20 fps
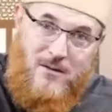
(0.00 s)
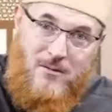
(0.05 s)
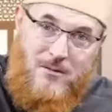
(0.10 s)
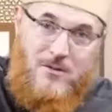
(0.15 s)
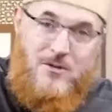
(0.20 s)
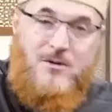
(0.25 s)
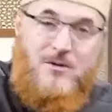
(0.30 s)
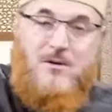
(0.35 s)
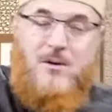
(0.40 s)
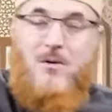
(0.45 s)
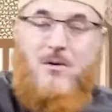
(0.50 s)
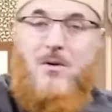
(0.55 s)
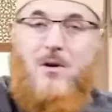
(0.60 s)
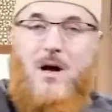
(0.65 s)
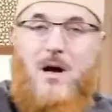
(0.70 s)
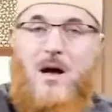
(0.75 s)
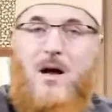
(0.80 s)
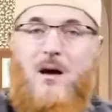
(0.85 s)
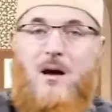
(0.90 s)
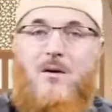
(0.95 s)
which is the
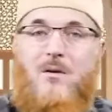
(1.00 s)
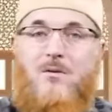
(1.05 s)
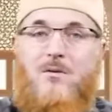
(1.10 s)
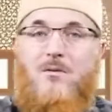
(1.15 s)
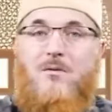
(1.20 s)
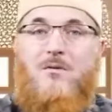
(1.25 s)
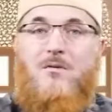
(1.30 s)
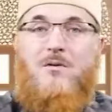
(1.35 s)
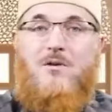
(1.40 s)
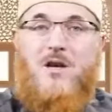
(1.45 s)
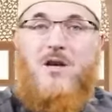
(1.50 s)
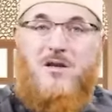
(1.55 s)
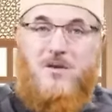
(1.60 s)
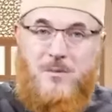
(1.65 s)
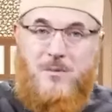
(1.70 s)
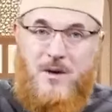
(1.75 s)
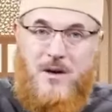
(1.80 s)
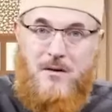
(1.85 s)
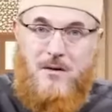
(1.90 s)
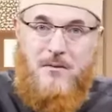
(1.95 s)
Quran, which has
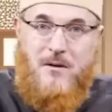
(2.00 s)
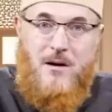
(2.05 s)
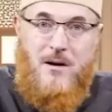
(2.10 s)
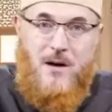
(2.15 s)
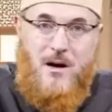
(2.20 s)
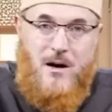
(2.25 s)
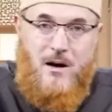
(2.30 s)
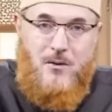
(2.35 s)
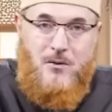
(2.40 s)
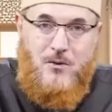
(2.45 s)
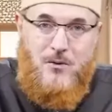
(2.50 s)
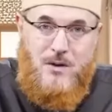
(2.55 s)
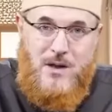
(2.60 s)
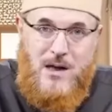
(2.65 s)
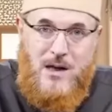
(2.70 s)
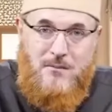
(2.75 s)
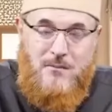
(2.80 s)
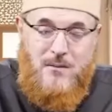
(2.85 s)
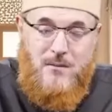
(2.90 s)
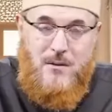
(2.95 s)
been revealed unto
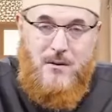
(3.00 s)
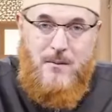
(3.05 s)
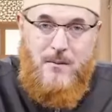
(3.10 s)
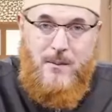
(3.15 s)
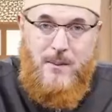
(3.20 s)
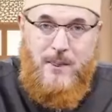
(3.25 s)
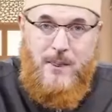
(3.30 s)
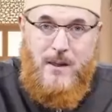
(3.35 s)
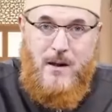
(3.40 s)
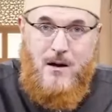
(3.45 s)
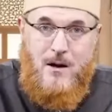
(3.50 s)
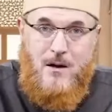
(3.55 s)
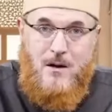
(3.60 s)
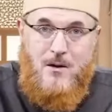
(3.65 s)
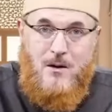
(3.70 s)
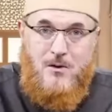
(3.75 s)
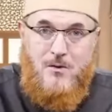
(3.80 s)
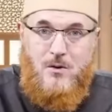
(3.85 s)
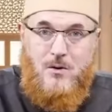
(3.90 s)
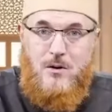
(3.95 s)
them.
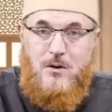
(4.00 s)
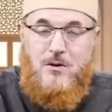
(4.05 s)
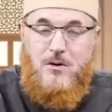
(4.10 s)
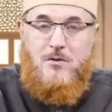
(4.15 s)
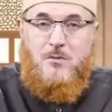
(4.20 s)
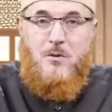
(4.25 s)
So it is